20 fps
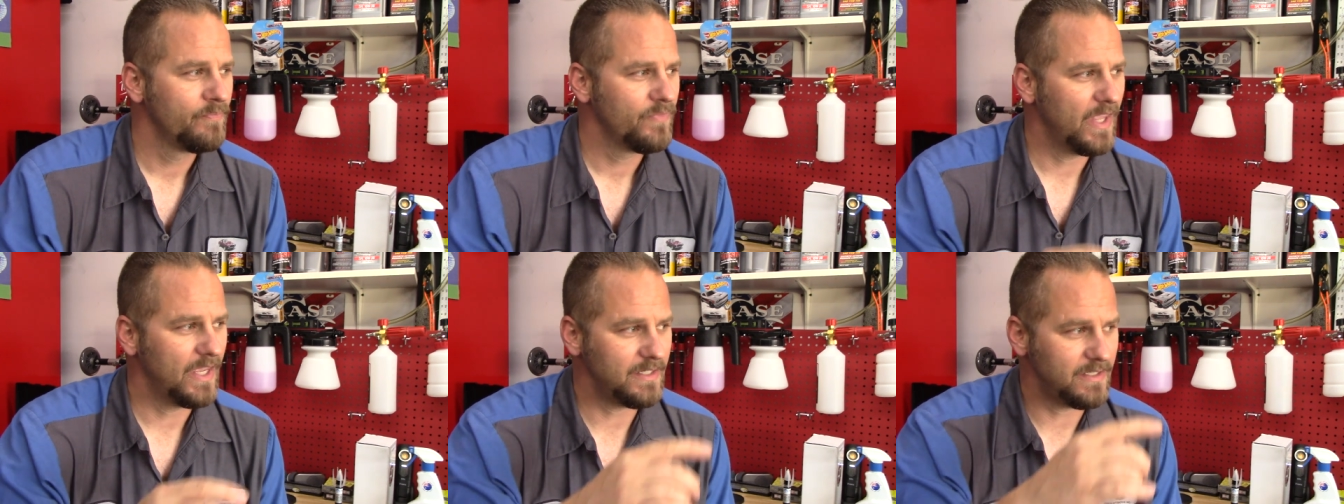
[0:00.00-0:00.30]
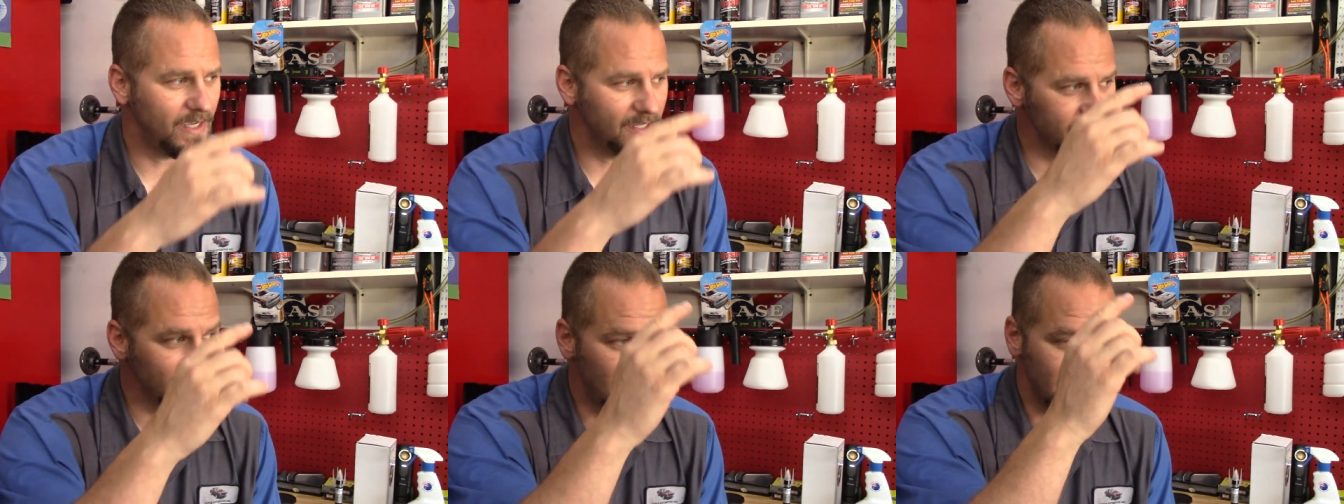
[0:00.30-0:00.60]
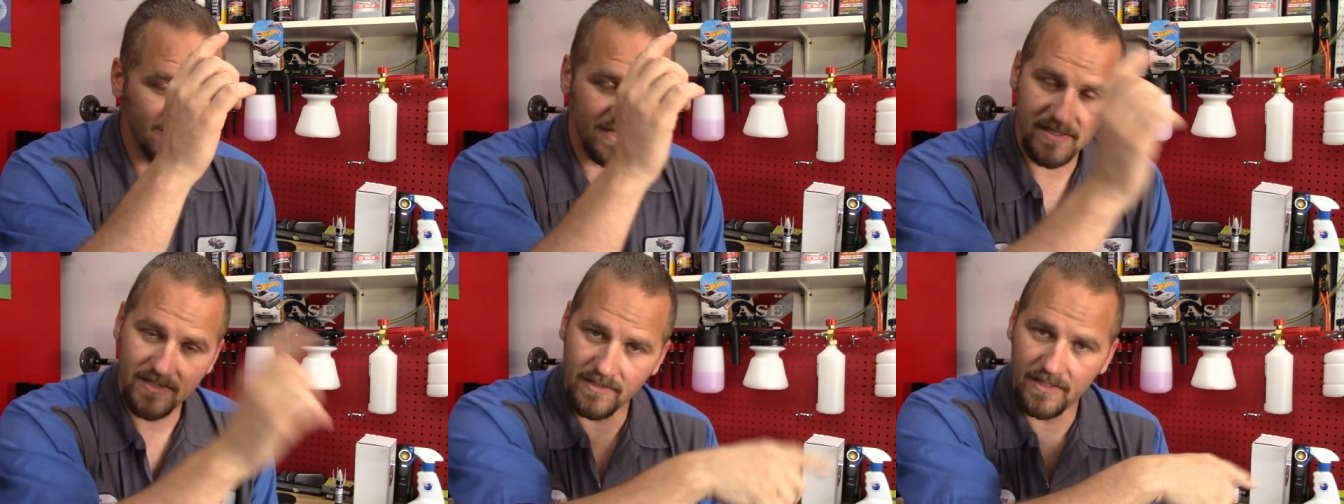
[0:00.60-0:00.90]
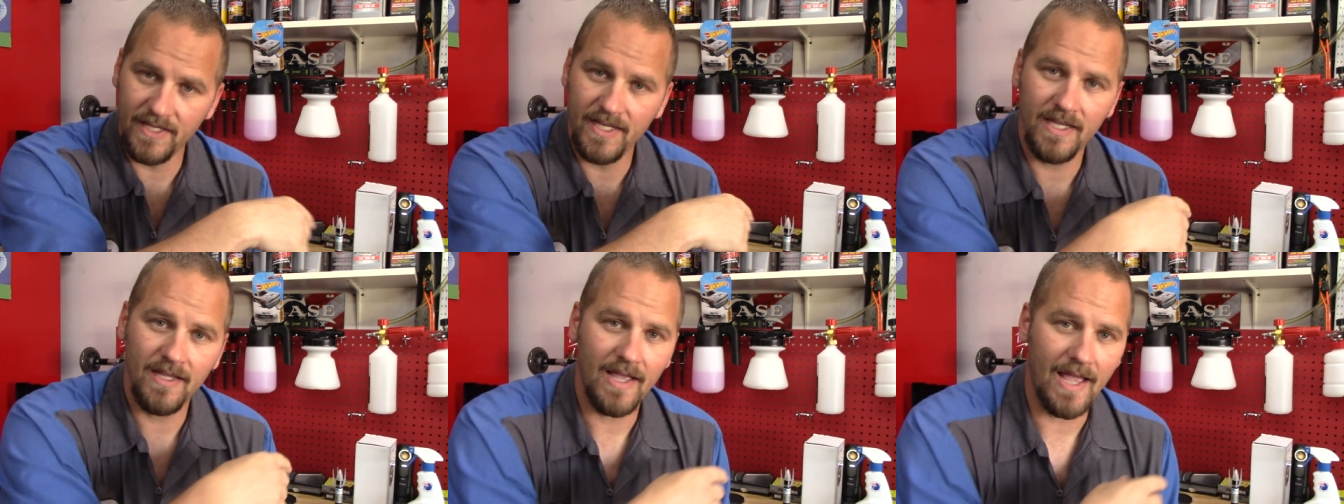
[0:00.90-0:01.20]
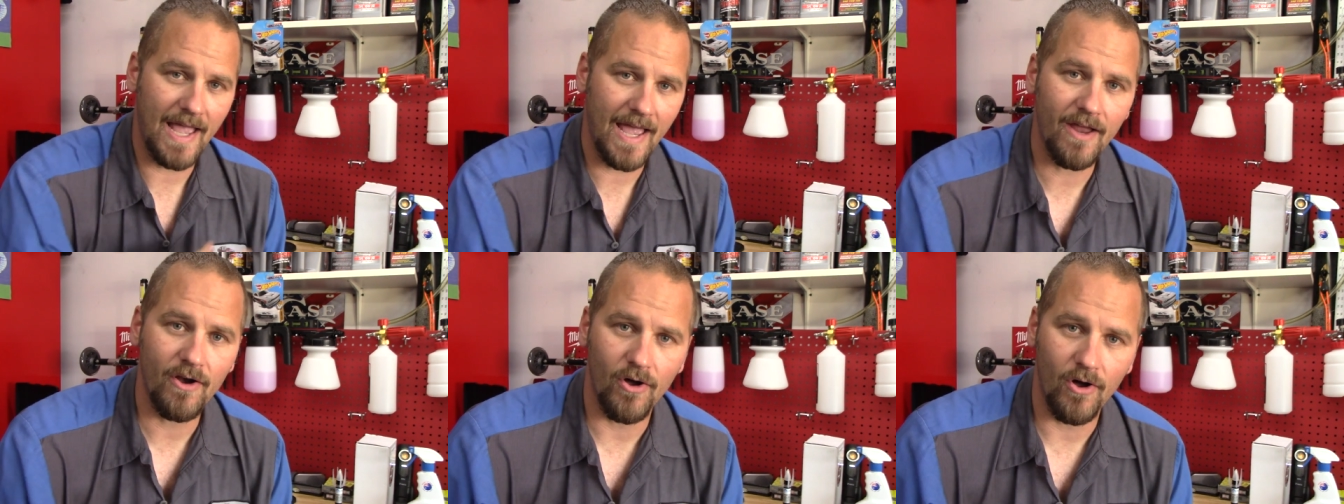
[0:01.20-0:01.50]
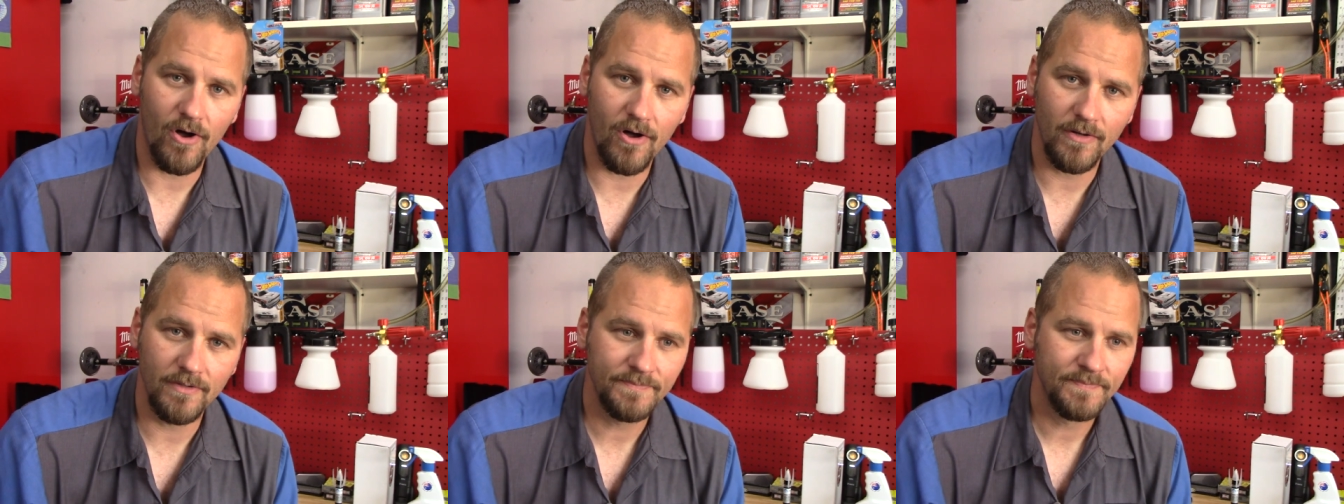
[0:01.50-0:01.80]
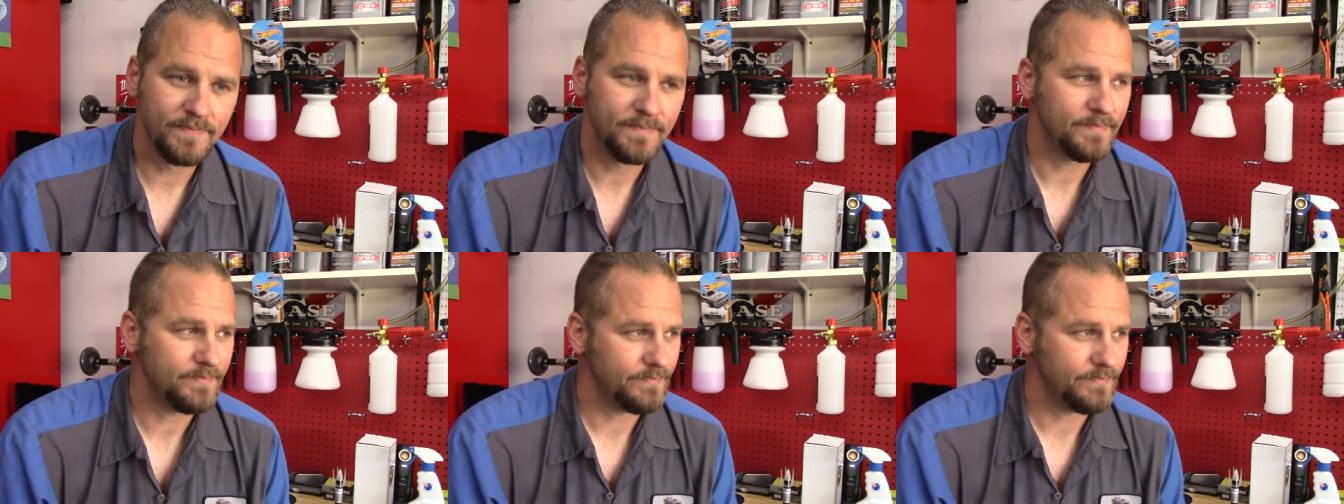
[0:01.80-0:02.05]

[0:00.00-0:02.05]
It does not sling at all.